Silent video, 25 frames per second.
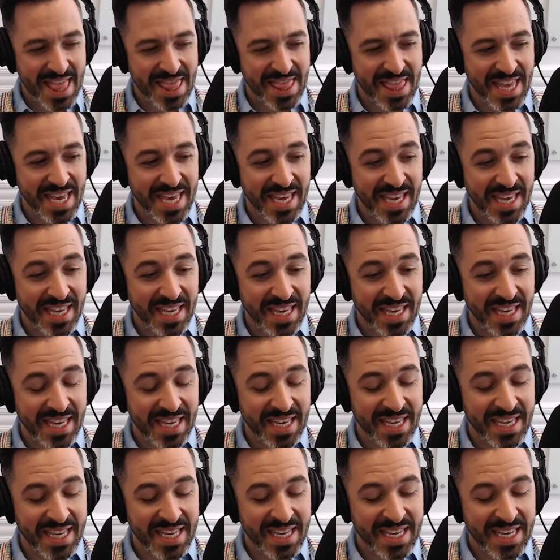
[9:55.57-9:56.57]

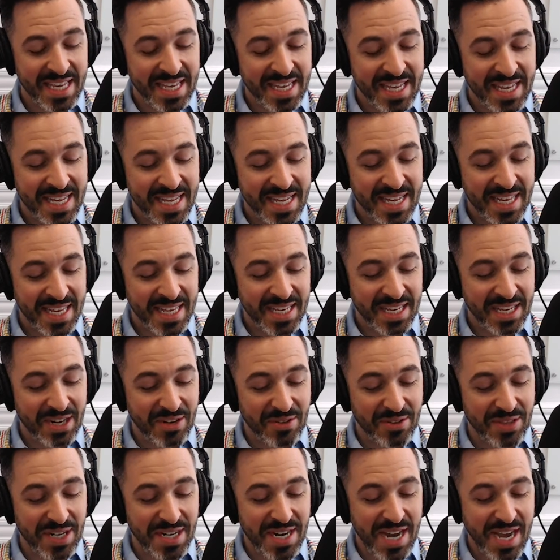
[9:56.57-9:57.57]
The
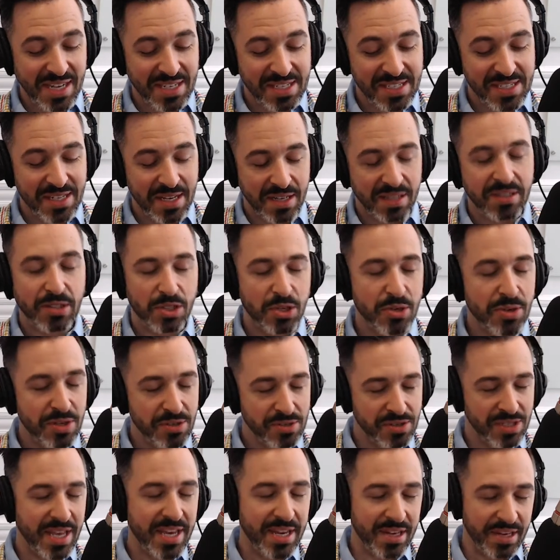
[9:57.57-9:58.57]
next 2
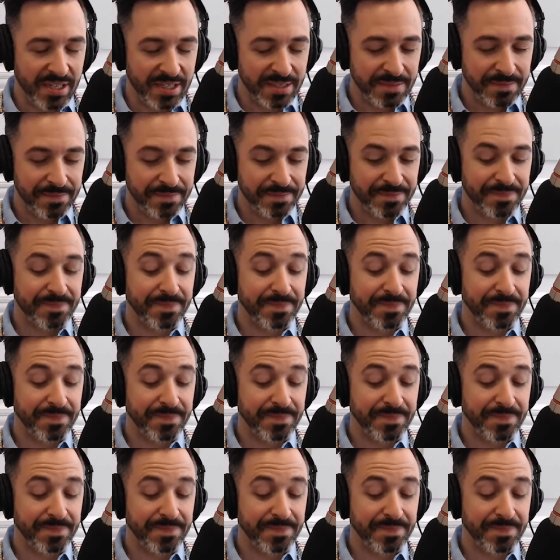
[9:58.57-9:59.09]
years later,